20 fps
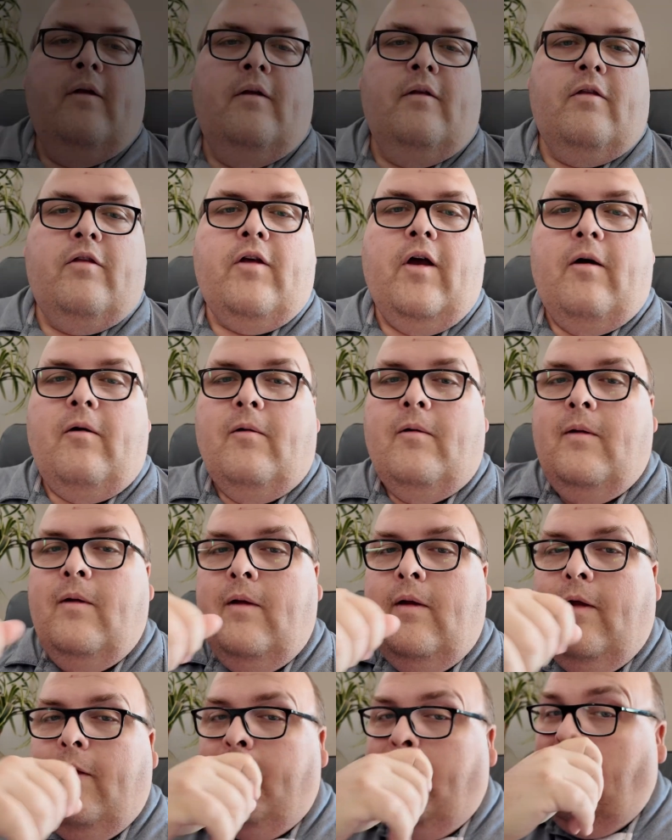So
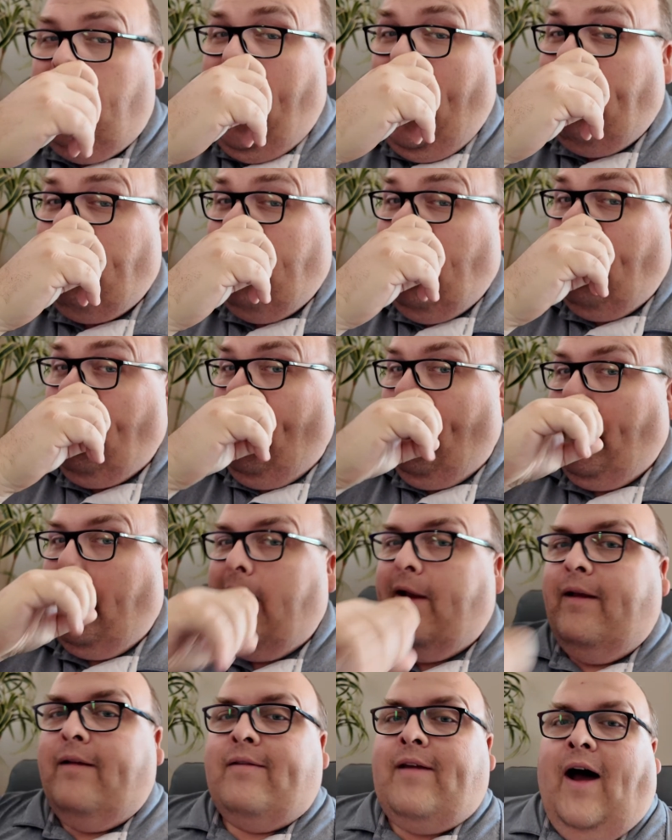the next thing I'm going
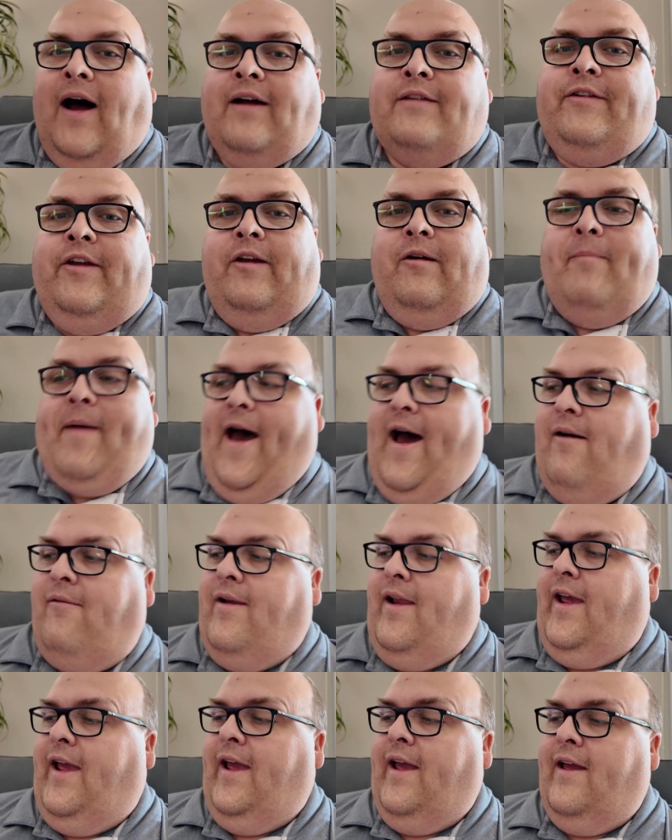to talk to you
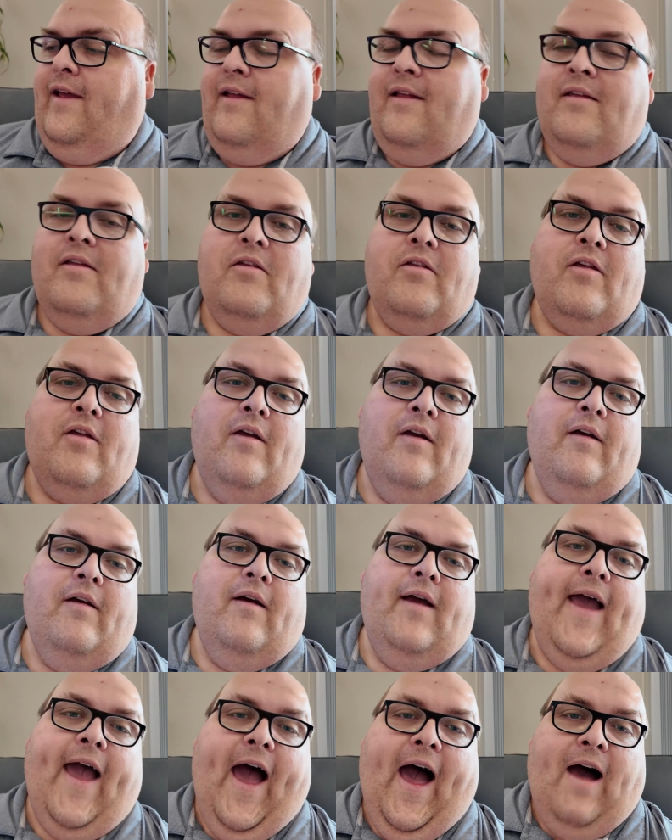about is
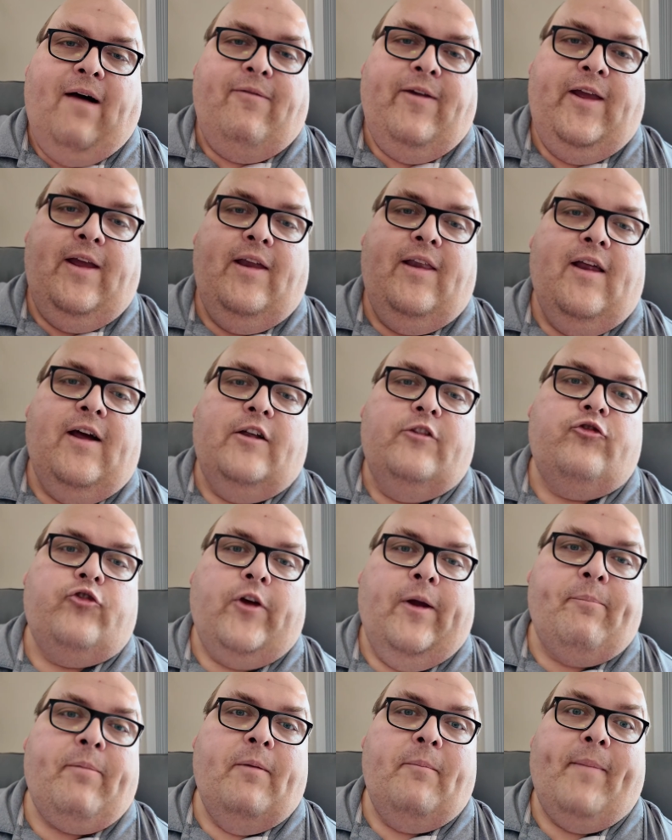having a
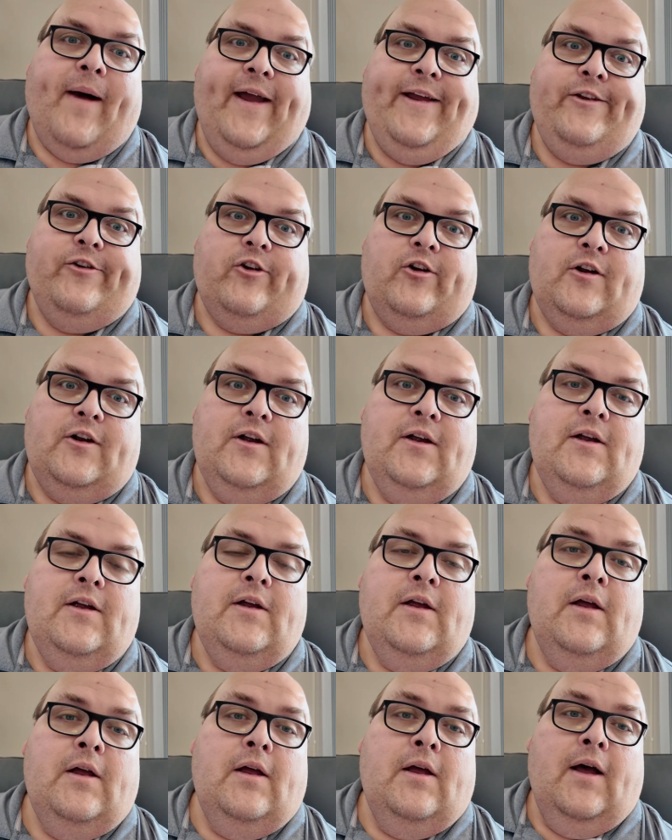trip binder.
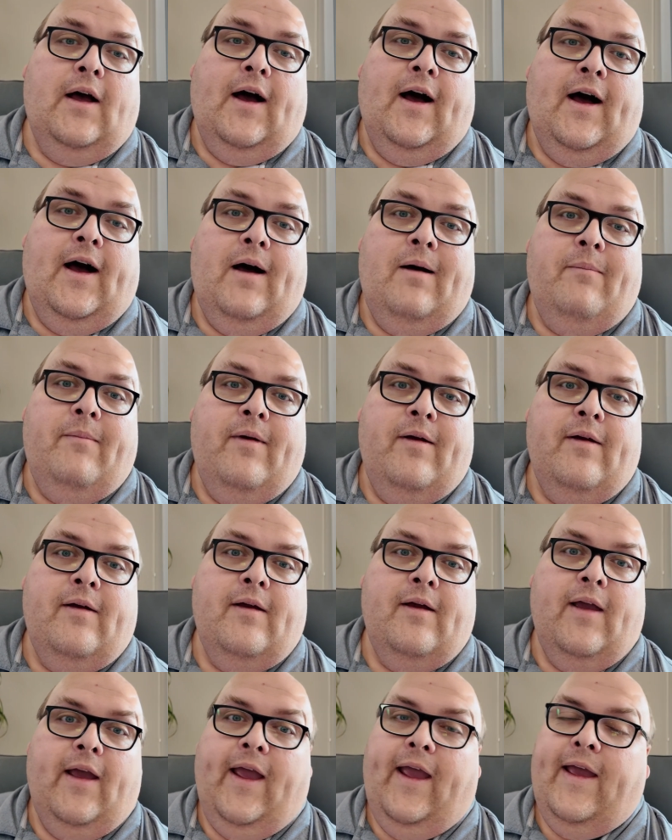
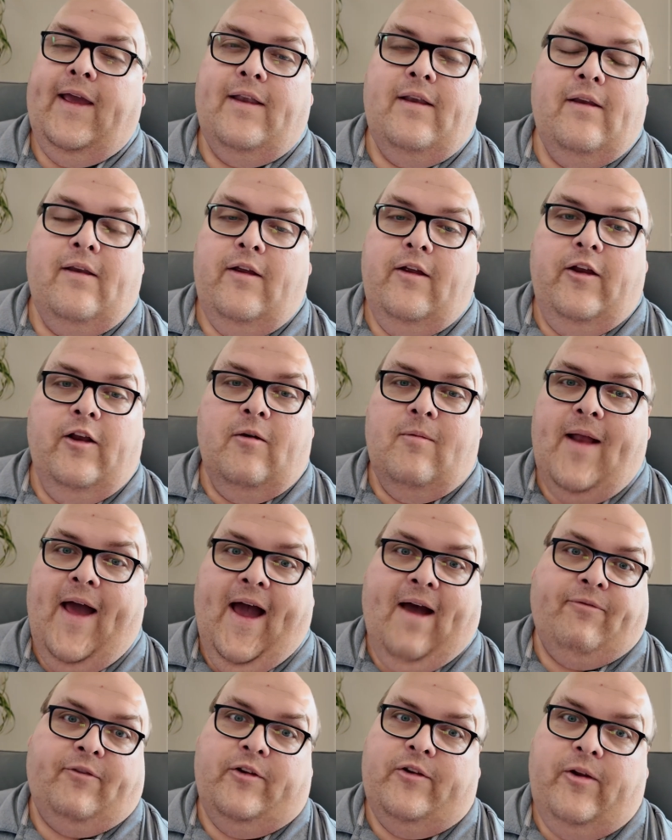And you don't
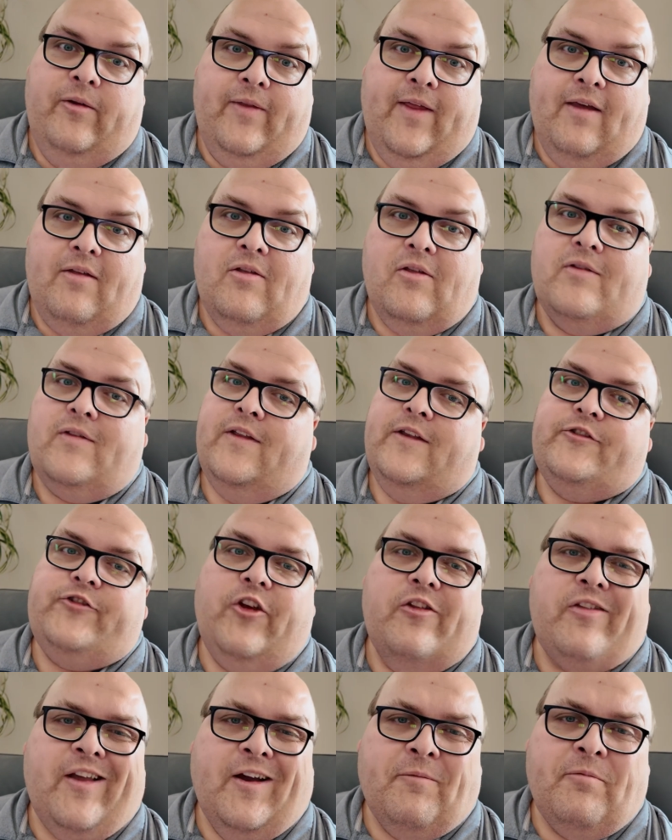have to do this. It
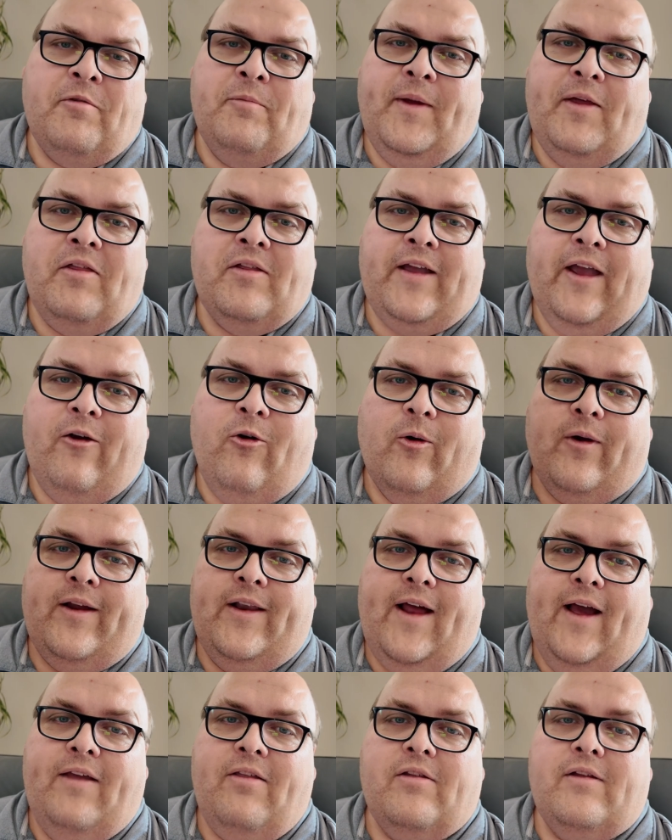just helps me stay
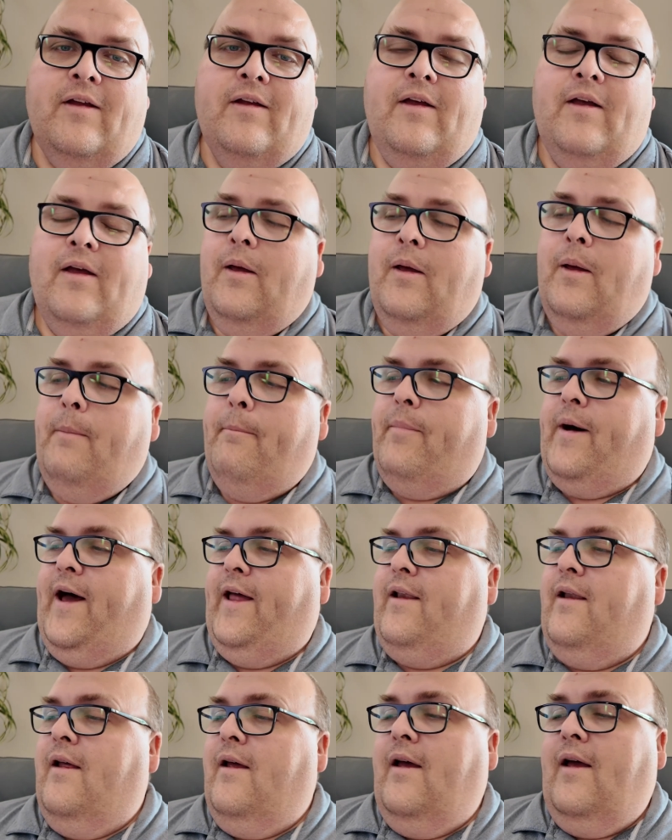organized.
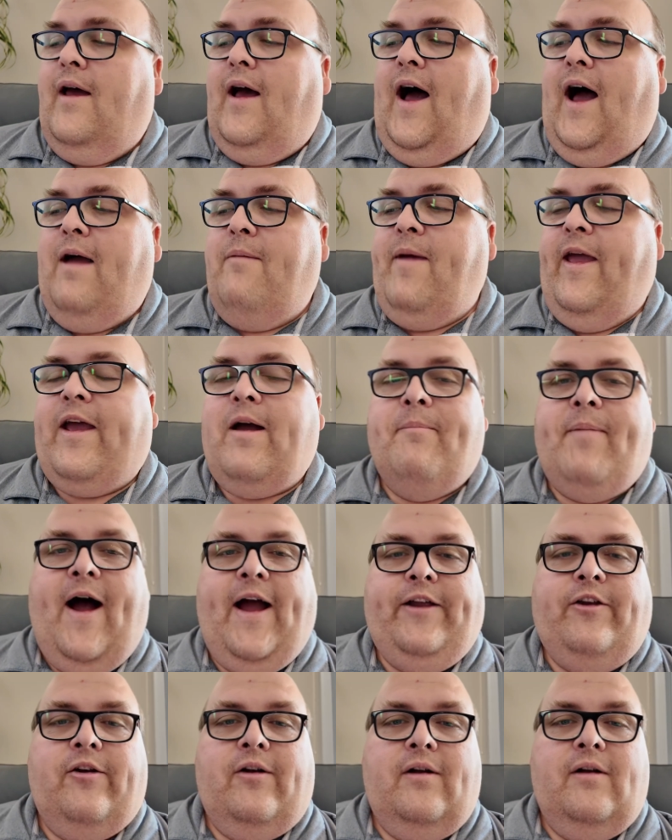But I make a
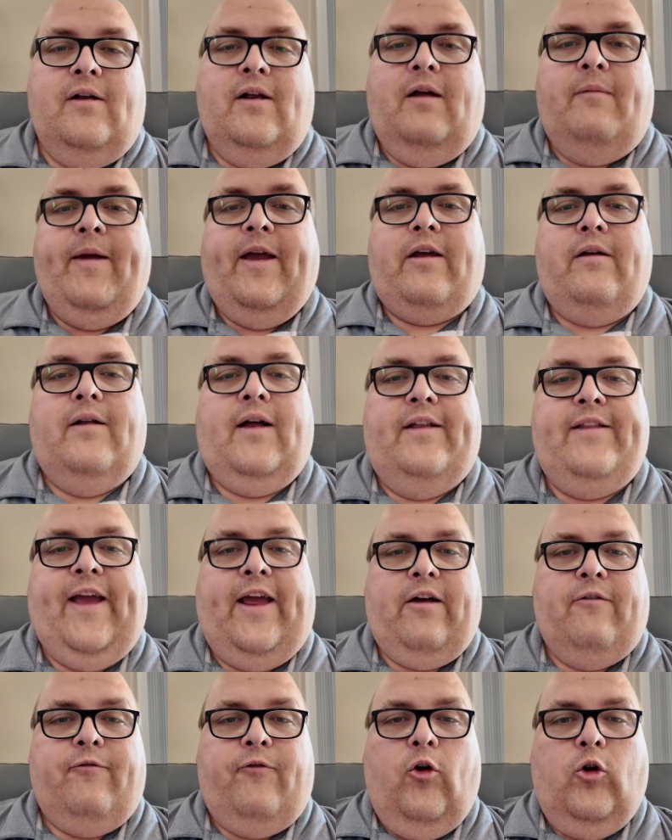binder, I take
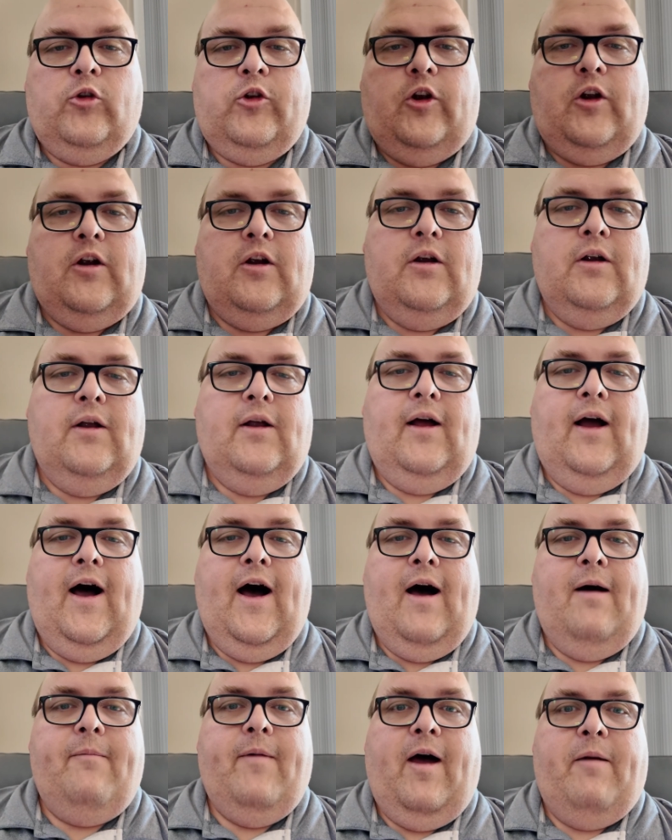a folder,
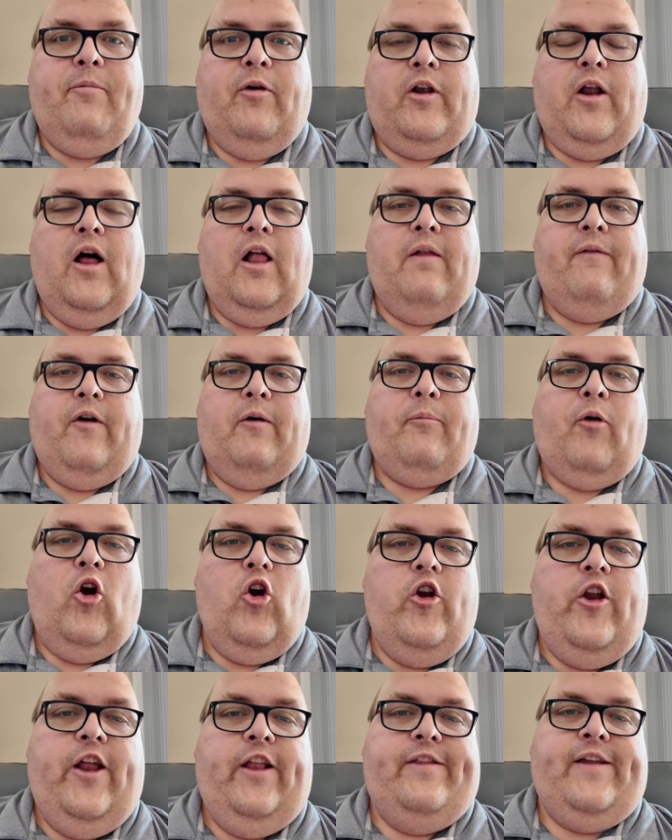I put all of our
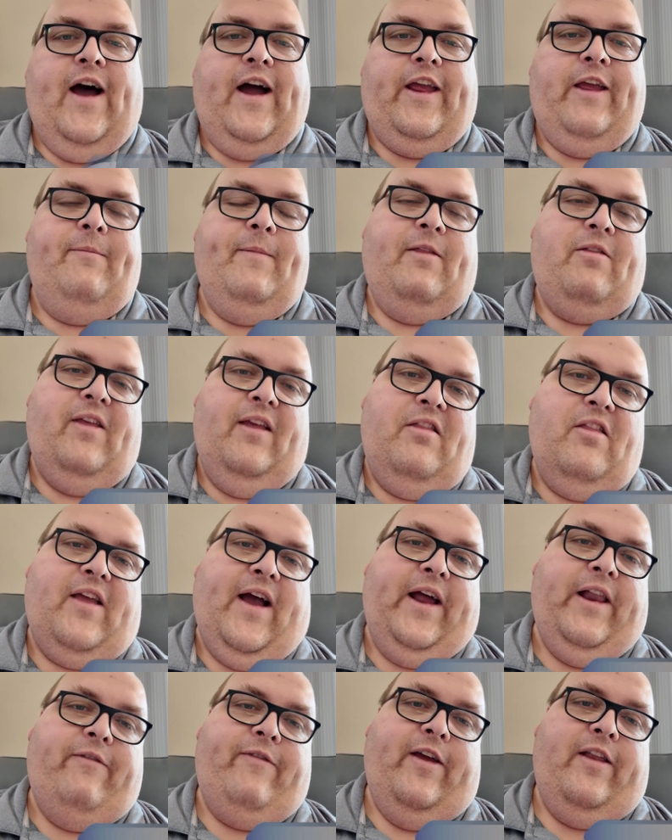pertinent documents
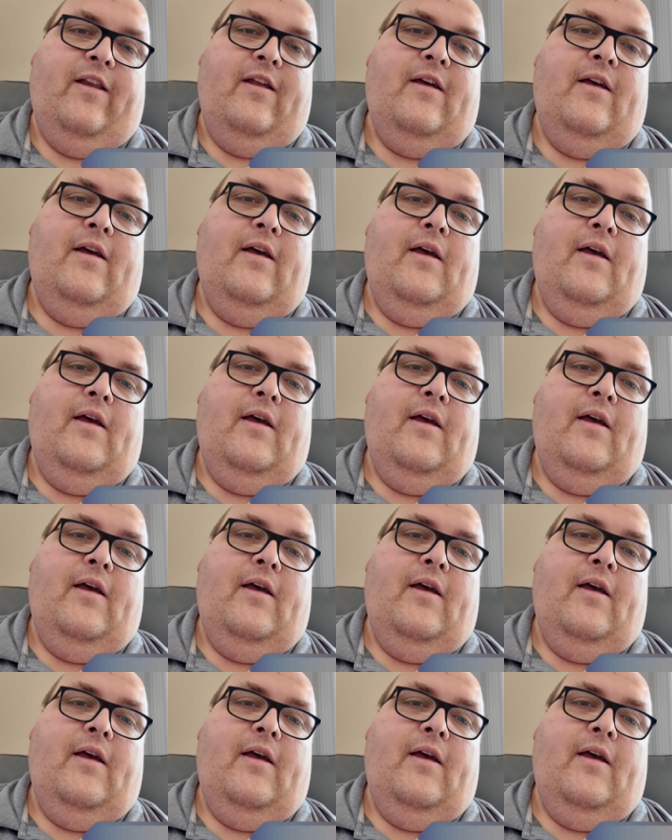inside of it,